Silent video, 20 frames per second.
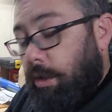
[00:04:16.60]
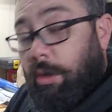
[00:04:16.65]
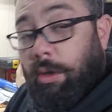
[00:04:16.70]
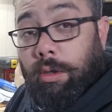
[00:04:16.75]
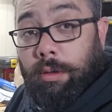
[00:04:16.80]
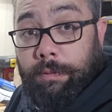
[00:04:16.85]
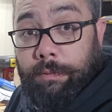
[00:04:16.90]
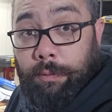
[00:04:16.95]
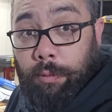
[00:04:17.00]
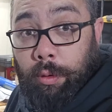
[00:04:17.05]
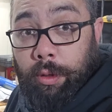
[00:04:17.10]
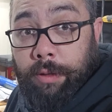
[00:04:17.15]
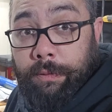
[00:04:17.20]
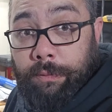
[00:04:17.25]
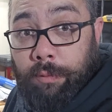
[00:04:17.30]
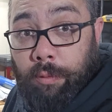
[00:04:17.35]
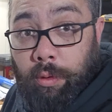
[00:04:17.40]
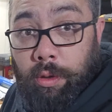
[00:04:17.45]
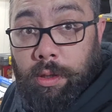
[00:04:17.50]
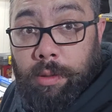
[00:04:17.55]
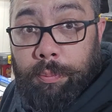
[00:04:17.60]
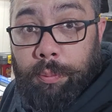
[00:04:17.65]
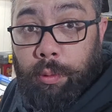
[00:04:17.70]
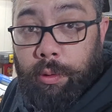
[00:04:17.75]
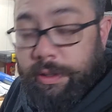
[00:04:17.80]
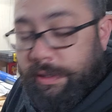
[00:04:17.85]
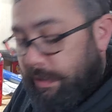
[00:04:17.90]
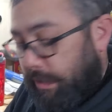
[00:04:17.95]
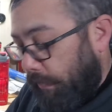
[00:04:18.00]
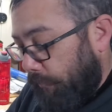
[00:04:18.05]
or
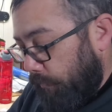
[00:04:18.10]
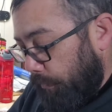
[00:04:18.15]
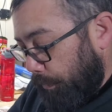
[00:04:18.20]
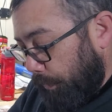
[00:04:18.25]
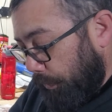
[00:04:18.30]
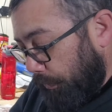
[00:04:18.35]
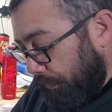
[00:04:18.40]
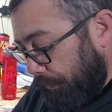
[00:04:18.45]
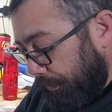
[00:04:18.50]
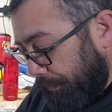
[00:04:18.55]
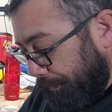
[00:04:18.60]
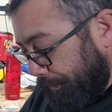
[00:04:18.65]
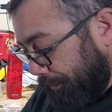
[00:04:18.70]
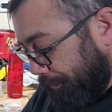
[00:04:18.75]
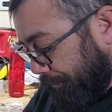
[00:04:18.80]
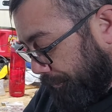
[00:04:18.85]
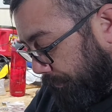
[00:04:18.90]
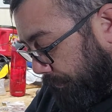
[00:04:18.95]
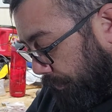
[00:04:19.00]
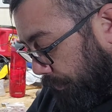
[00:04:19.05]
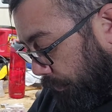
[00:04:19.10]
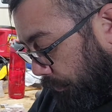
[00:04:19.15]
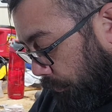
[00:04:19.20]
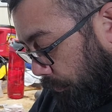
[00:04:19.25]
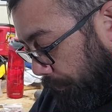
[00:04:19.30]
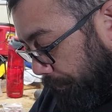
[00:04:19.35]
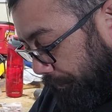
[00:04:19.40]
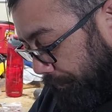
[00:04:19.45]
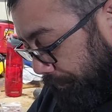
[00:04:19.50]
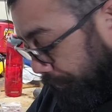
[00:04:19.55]
44.7 mils. So